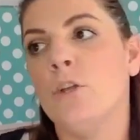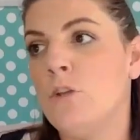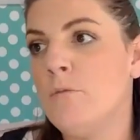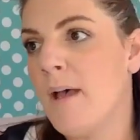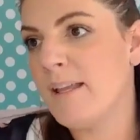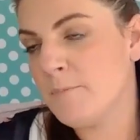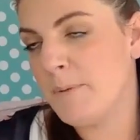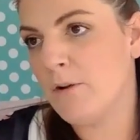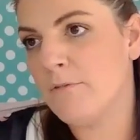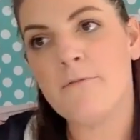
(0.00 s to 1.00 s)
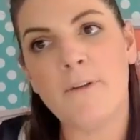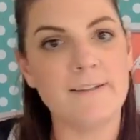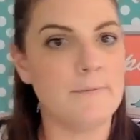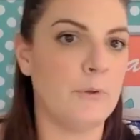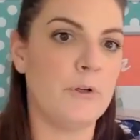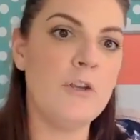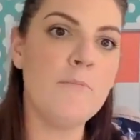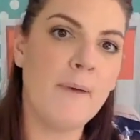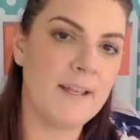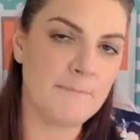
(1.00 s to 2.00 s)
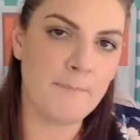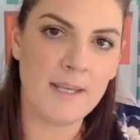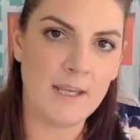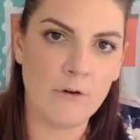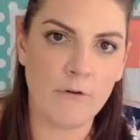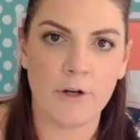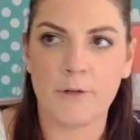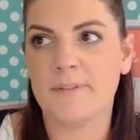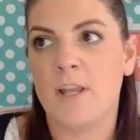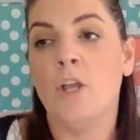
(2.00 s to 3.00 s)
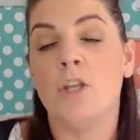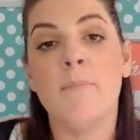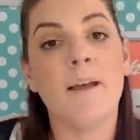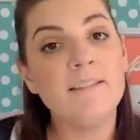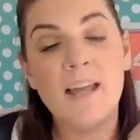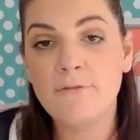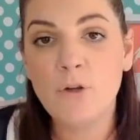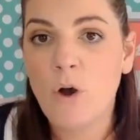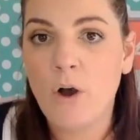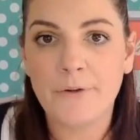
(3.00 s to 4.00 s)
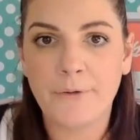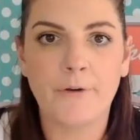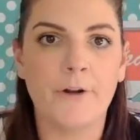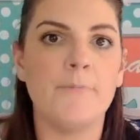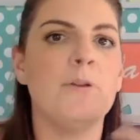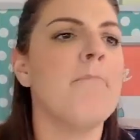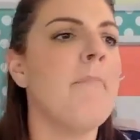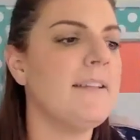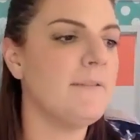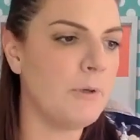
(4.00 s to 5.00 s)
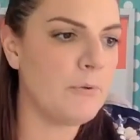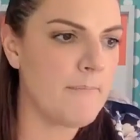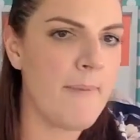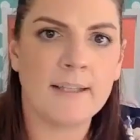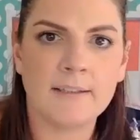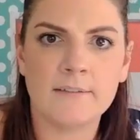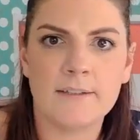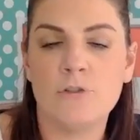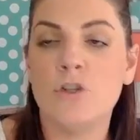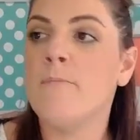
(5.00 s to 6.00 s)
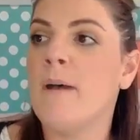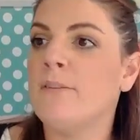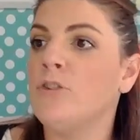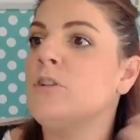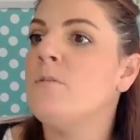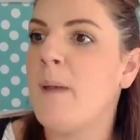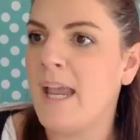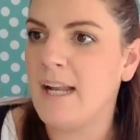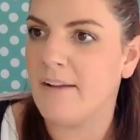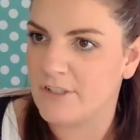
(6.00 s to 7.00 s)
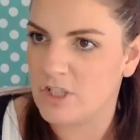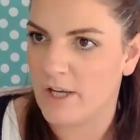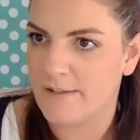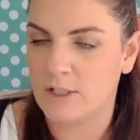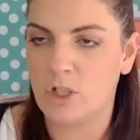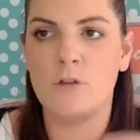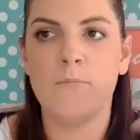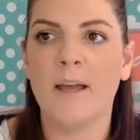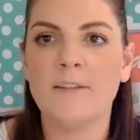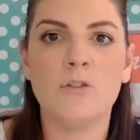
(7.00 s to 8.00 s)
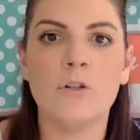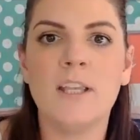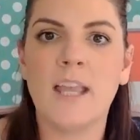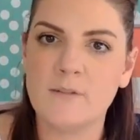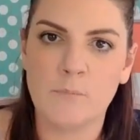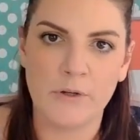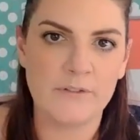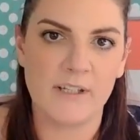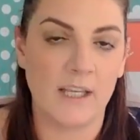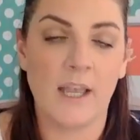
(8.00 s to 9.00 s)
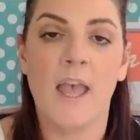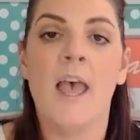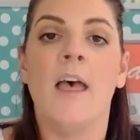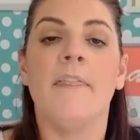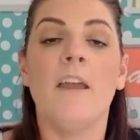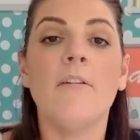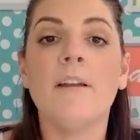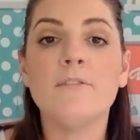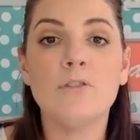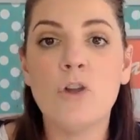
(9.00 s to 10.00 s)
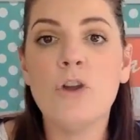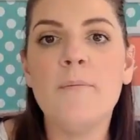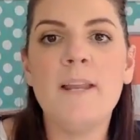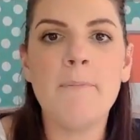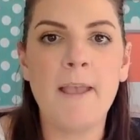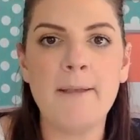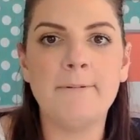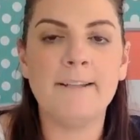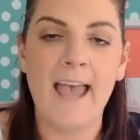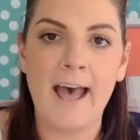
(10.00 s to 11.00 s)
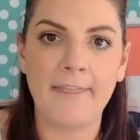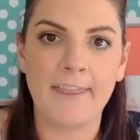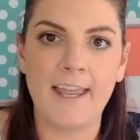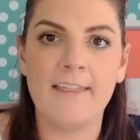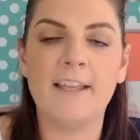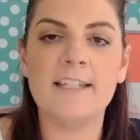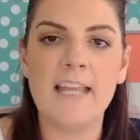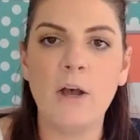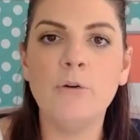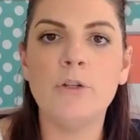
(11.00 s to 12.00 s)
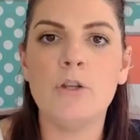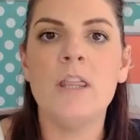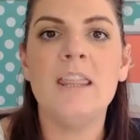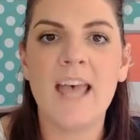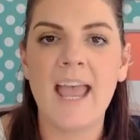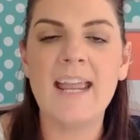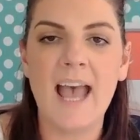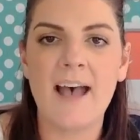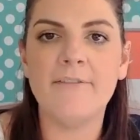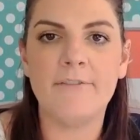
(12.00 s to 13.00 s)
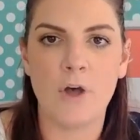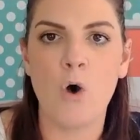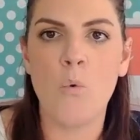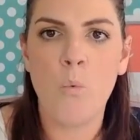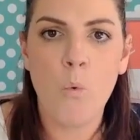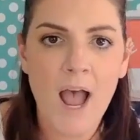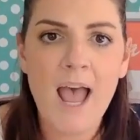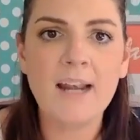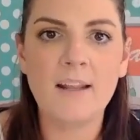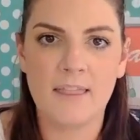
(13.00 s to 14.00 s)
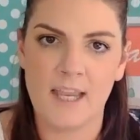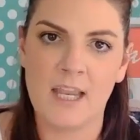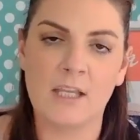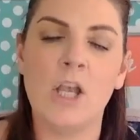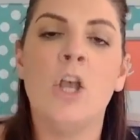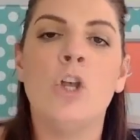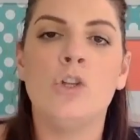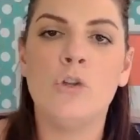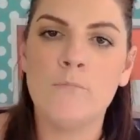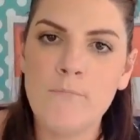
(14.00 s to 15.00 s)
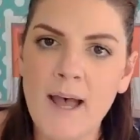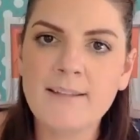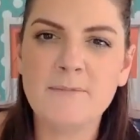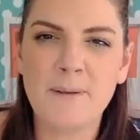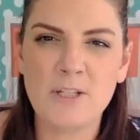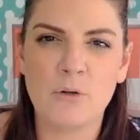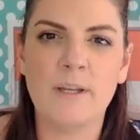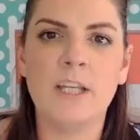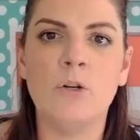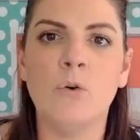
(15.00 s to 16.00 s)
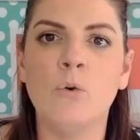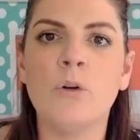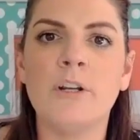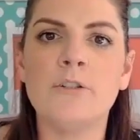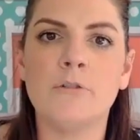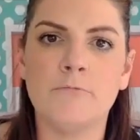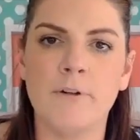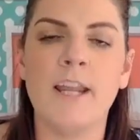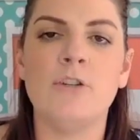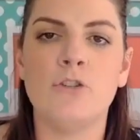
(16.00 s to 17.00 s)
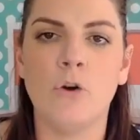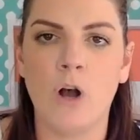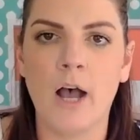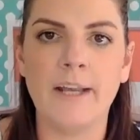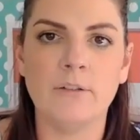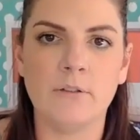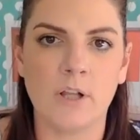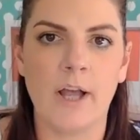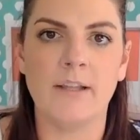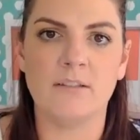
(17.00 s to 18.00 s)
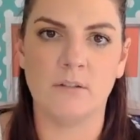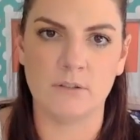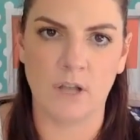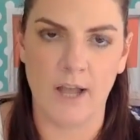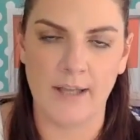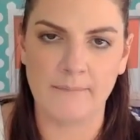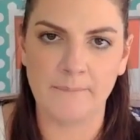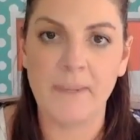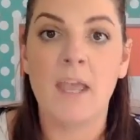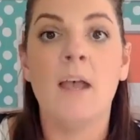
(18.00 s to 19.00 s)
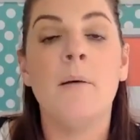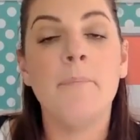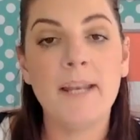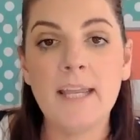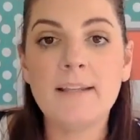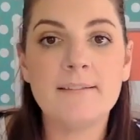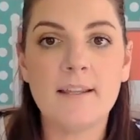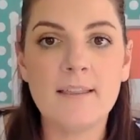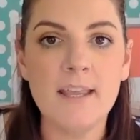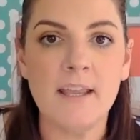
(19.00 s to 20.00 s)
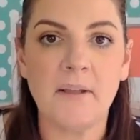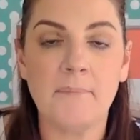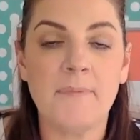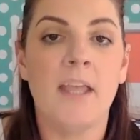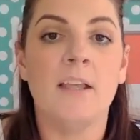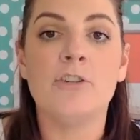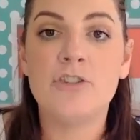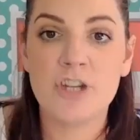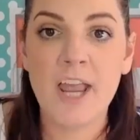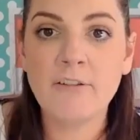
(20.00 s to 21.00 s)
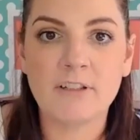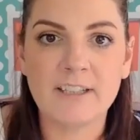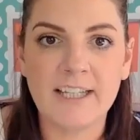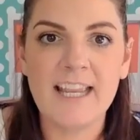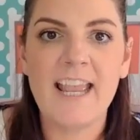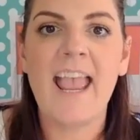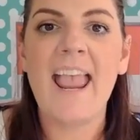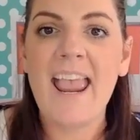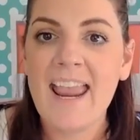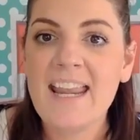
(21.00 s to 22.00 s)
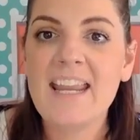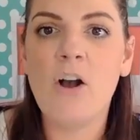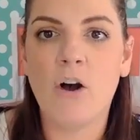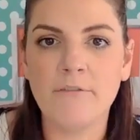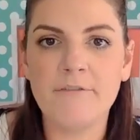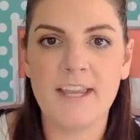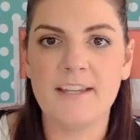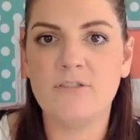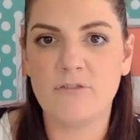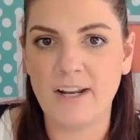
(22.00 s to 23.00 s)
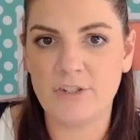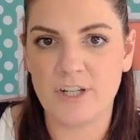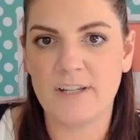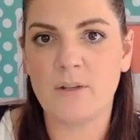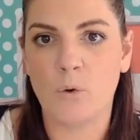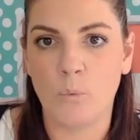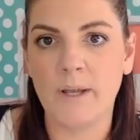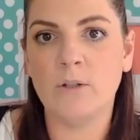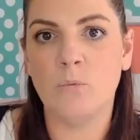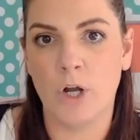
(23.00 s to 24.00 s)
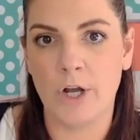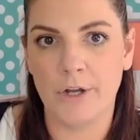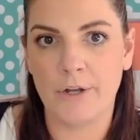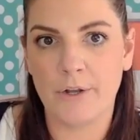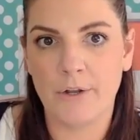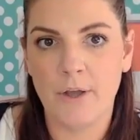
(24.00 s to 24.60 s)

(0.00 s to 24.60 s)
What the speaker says: you must be on Facebook, you must be in groups, you must have your own group, you must build a mailing list, you must use paid advertising, you must do guest posting. There are so many people out there that tell you they have the one thing you must be doing in order to reach your ideal clients online. But here's the thing, generally, any of these strategies will work.